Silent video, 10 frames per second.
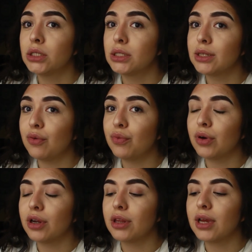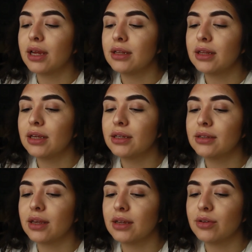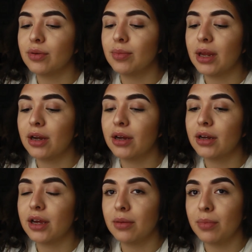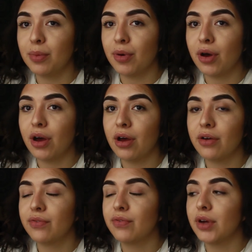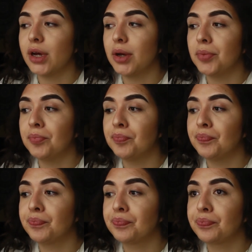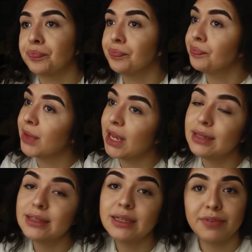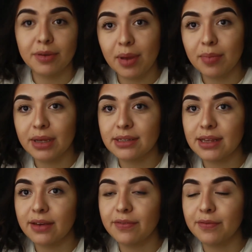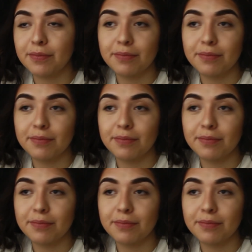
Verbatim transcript: self-worth and things like doing better, cutting people off, um, living my best life.